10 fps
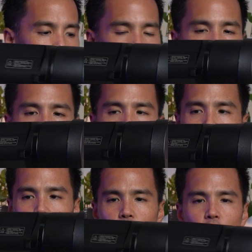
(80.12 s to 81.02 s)
And of
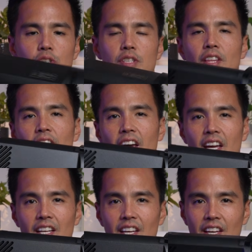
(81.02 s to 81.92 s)
course, the
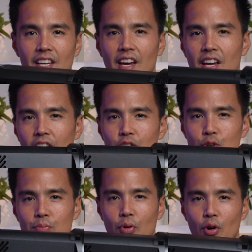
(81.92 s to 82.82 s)

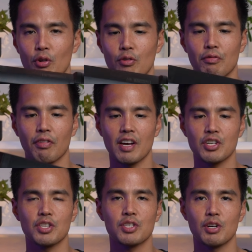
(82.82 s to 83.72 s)
AD800 Pro
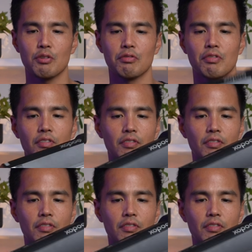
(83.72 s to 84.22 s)
flash itself.